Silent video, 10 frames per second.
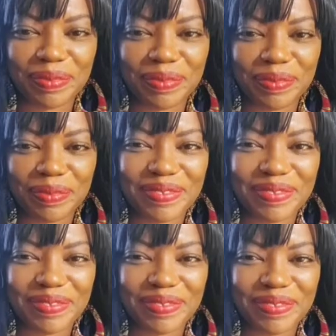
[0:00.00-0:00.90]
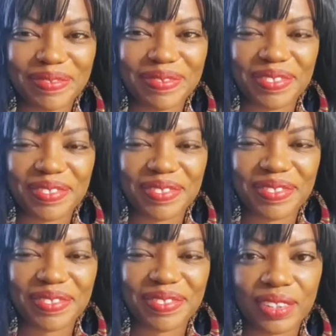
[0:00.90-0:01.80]

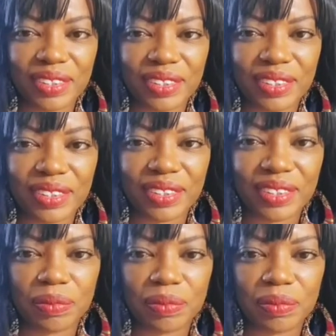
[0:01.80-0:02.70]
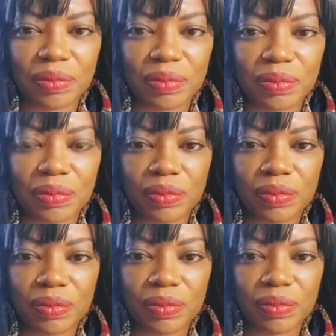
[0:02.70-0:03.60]

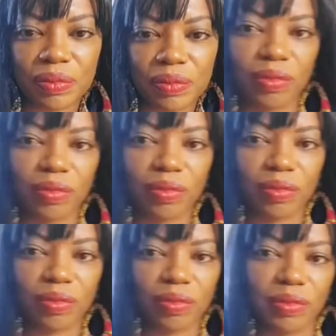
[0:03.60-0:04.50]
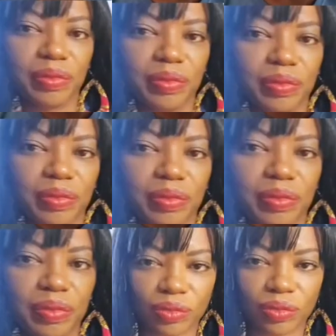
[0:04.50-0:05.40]

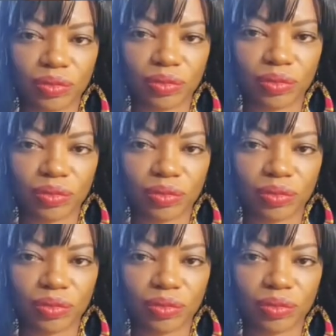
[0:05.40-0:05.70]
(silent)